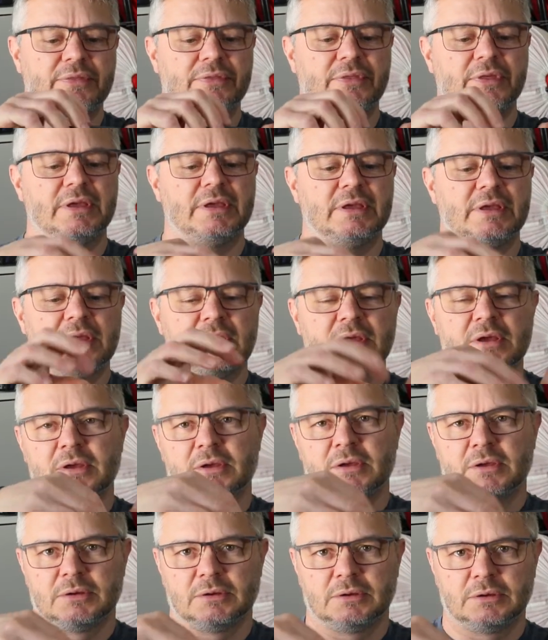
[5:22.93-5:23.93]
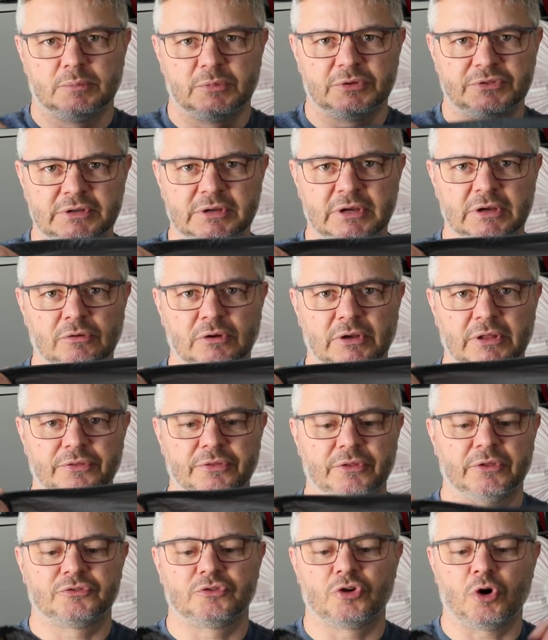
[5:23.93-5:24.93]
The material
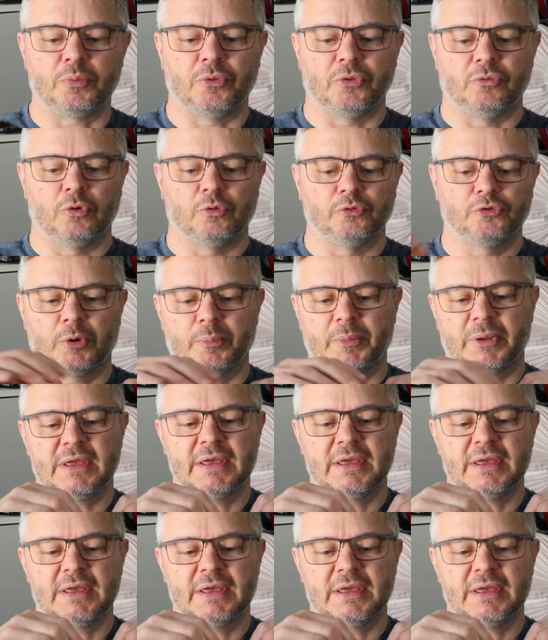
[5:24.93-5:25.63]
in the top of the roll top